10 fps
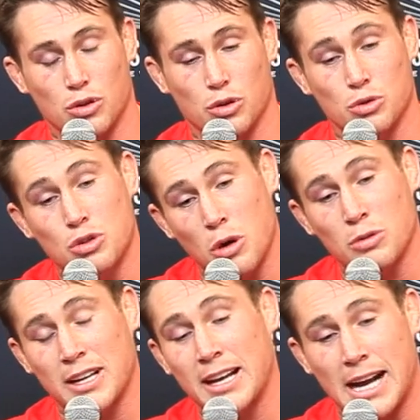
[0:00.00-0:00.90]
who
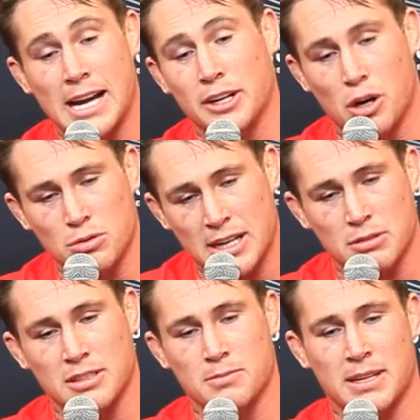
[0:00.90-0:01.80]
don't think I know
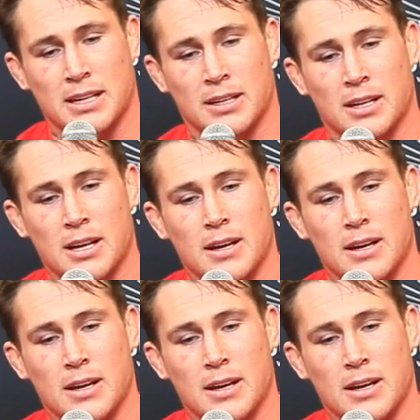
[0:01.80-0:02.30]
doubted me and